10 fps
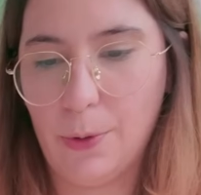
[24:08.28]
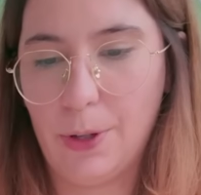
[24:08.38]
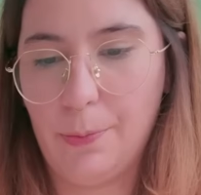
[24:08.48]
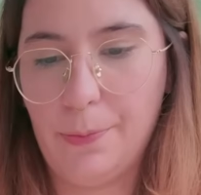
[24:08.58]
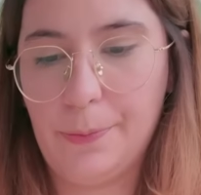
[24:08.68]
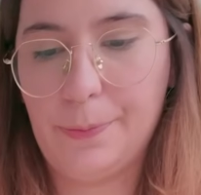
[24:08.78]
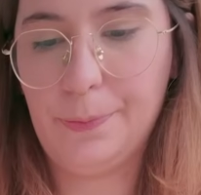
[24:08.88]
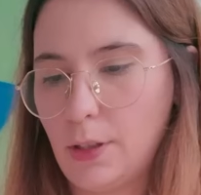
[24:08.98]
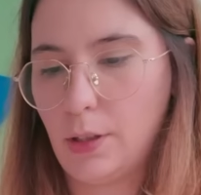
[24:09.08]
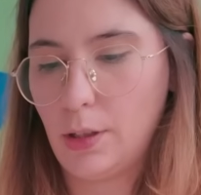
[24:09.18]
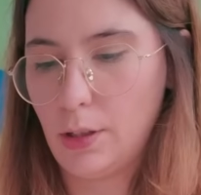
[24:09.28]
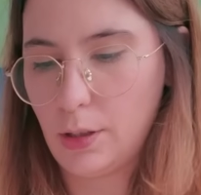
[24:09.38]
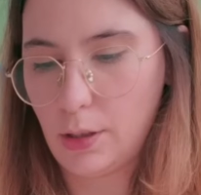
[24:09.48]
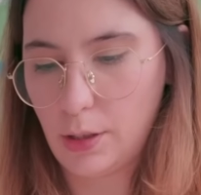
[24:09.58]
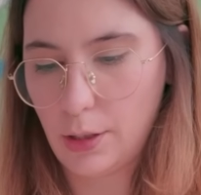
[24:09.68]
warm.
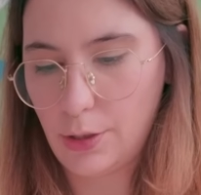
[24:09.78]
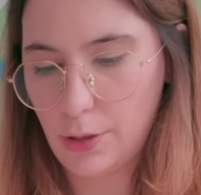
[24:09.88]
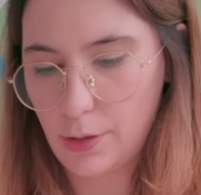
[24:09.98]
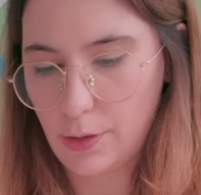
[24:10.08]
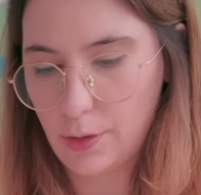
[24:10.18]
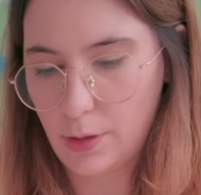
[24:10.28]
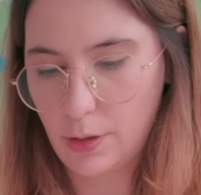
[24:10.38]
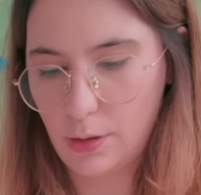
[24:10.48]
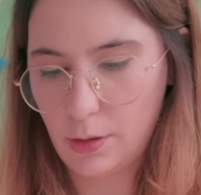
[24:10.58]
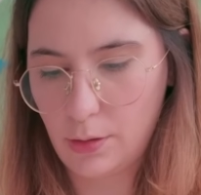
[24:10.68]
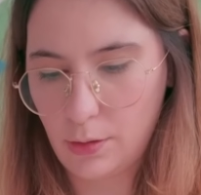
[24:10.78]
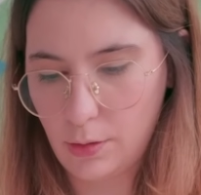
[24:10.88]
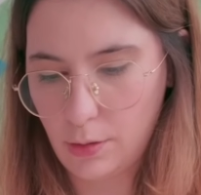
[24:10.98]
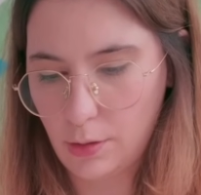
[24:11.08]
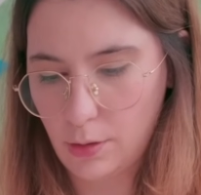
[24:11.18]
I just
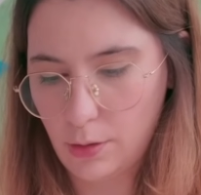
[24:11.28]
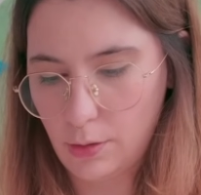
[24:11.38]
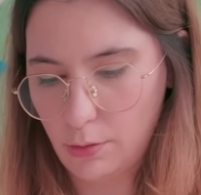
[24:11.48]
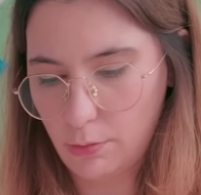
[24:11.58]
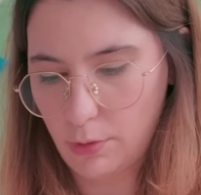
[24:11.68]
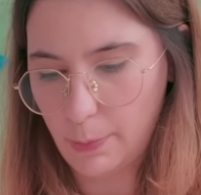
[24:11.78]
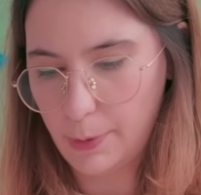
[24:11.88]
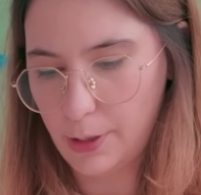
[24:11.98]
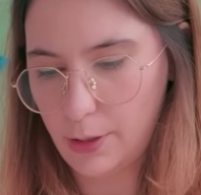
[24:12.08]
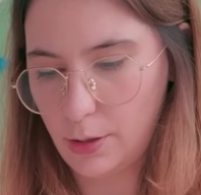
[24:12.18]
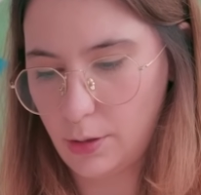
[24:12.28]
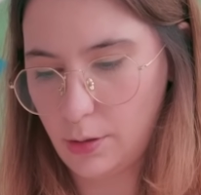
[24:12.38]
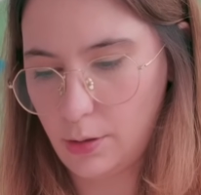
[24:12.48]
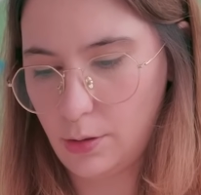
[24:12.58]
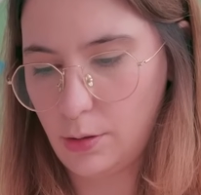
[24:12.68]
wrap it
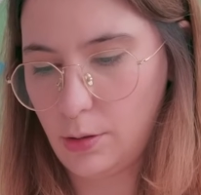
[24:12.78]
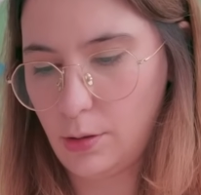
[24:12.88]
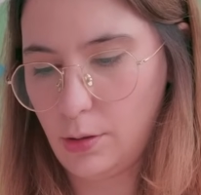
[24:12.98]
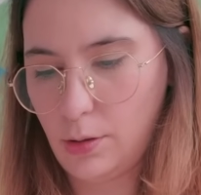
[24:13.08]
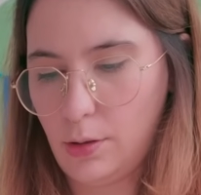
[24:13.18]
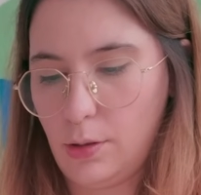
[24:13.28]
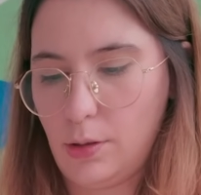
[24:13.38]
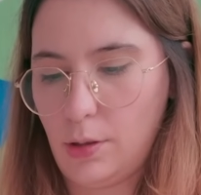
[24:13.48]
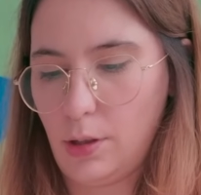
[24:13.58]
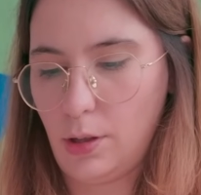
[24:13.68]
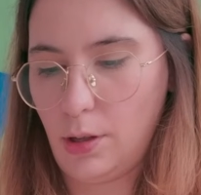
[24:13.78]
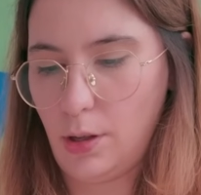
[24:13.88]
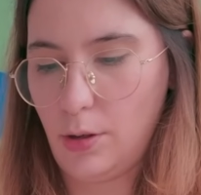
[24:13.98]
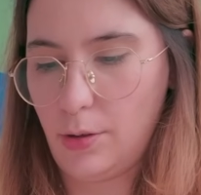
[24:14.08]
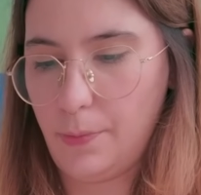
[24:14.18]

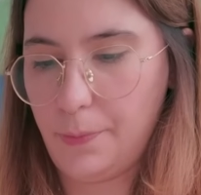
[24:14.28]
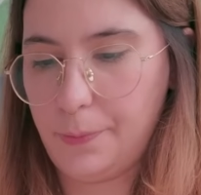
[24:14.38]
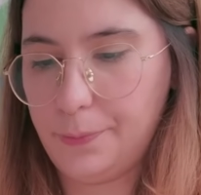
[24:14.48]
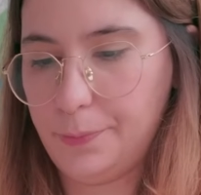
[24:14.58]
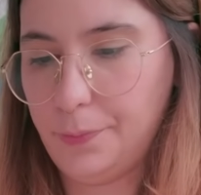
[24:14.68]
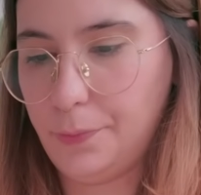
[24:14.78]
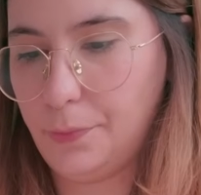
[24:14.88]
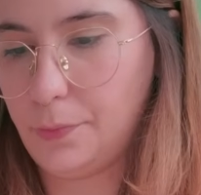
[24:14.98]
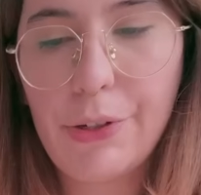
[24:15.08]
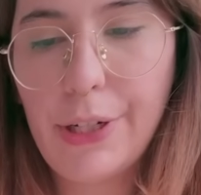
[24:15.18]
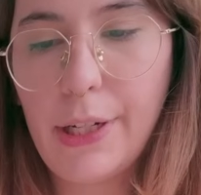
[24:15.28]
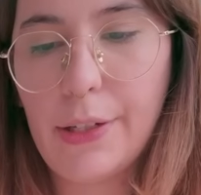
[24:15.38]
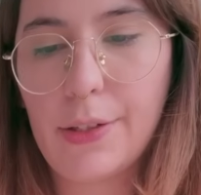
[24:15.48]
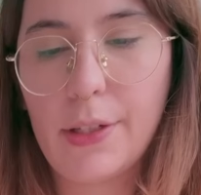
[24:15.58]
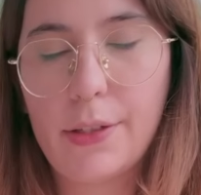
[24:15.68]
here. Here it
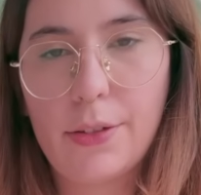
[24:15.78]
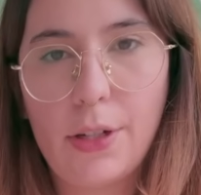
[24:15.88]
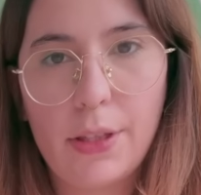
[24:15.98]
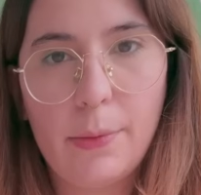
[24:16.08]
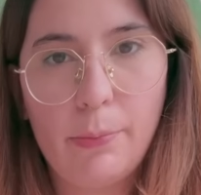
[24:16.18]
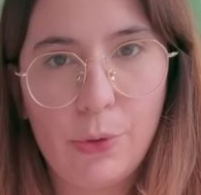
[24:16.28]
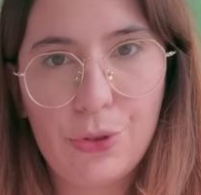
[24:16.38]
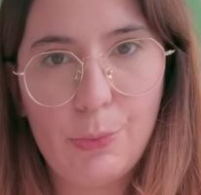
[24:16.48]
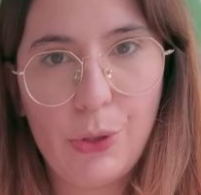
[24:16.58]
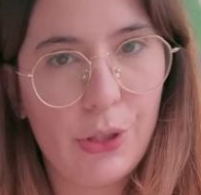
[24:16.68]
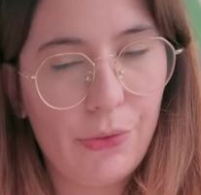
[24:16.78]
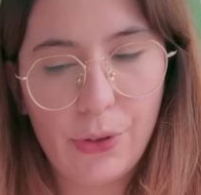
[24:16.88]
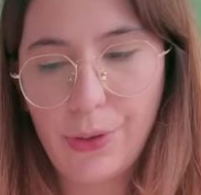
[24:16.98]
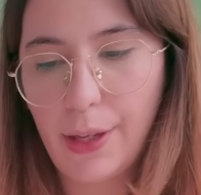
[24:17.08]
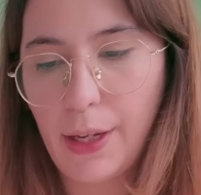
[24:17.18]
is. It's not the most
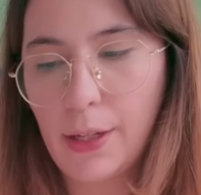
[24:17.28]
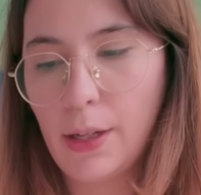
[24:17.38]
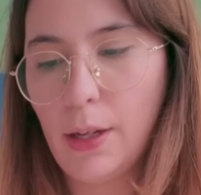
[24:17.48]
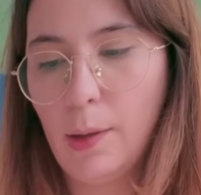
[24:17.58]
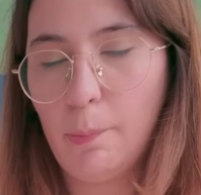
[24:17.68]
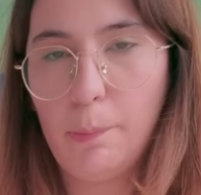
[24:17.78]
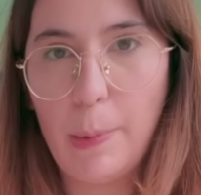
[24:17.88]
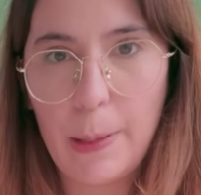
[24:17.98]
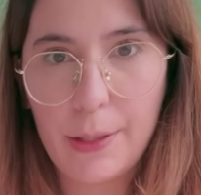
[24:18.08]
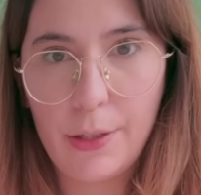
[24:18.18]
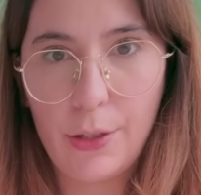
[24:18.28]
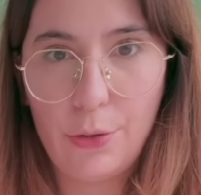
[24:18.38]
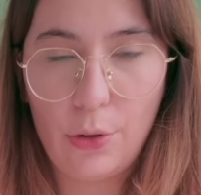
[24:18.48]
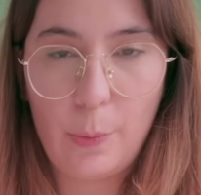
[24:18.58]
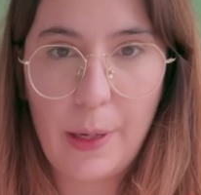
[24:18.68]
beautiful thing, but you
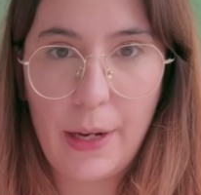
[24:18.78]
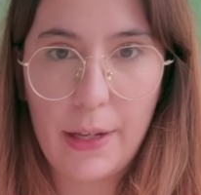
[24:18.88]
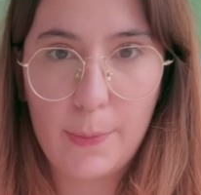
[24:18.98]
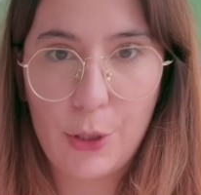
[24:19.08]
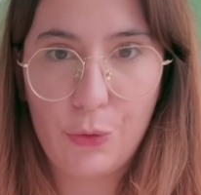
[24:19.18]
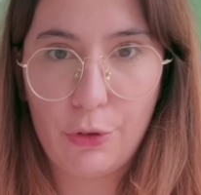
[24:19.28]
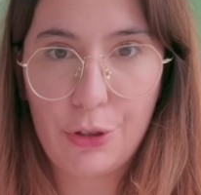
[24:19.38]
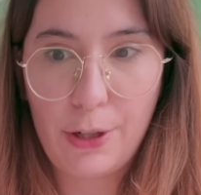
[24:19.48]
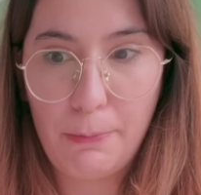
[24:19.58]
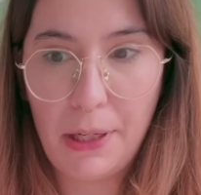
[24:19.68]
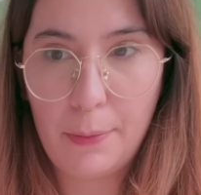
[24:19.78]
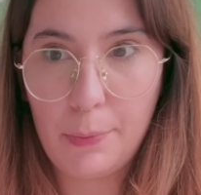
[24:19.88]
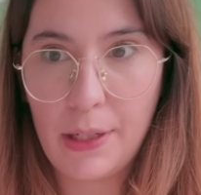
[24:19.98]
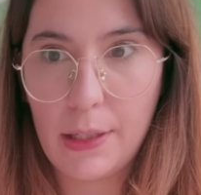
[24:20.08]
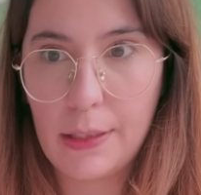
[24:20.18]
don't pay as much for shipping
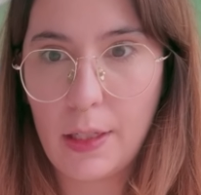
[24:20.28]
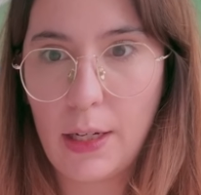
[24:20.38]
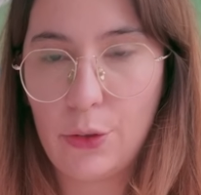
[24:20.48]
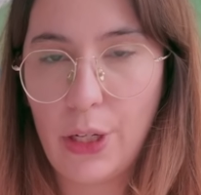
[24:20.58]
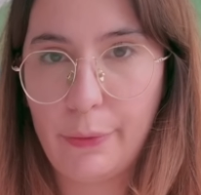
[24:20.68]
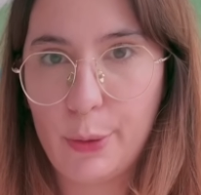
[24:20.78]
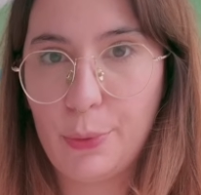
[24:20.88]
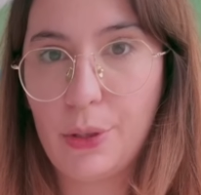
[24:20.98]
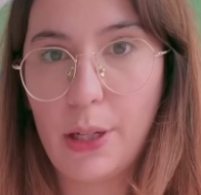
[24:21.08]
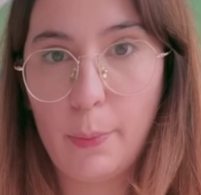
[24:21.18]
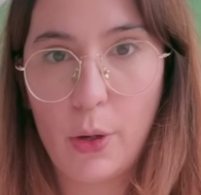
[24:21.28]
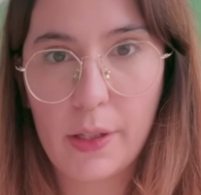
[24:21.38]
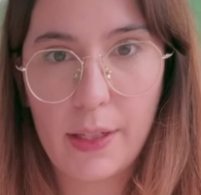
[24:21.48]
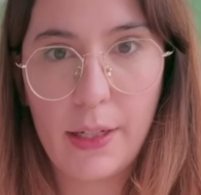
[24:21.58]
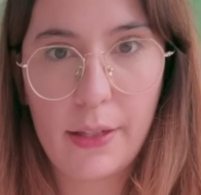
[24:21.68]
because I don't have to put a
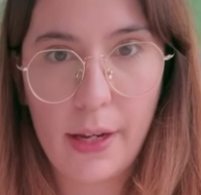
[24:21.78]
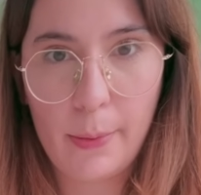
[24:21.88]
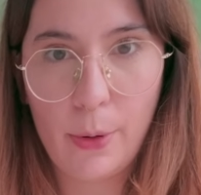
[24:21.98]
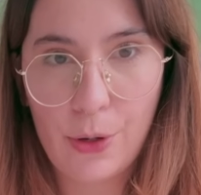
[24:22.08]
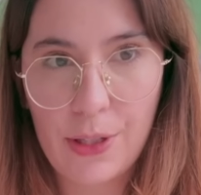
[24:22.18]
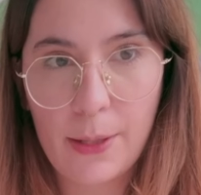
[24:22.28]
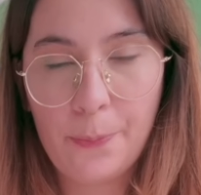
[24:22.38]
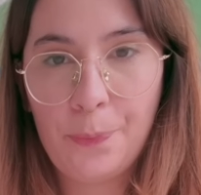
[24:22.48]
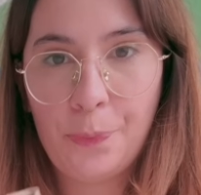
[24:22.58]
box inside a box